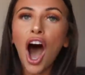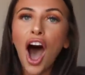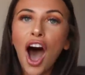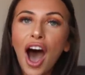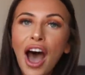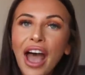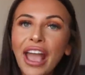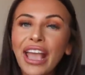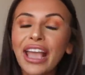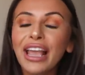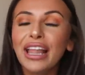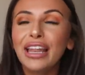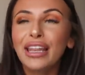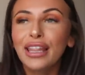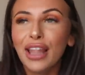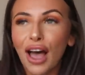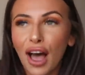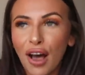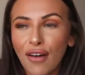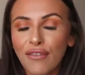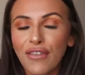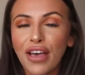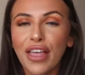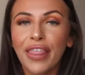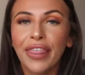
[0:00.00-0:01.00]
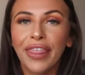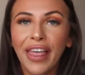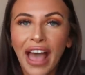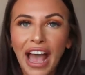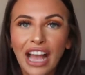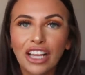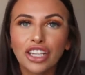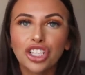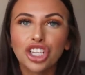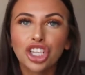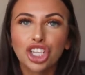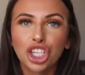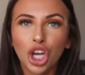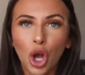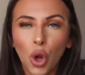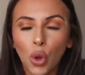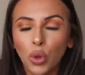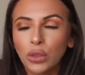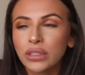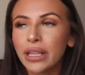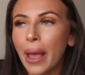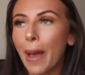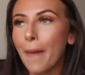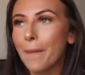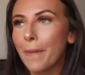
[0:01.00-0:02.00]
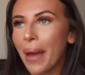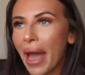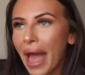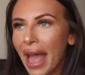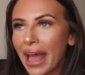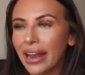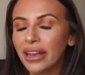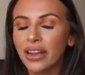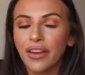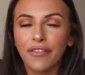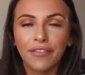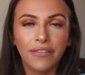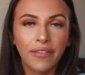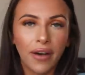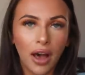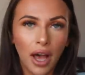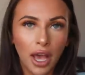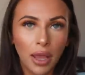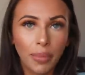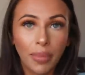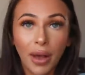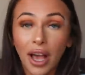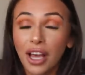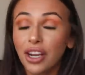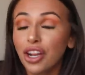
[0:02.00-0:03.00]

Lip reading: I love that shoulder pad vibe.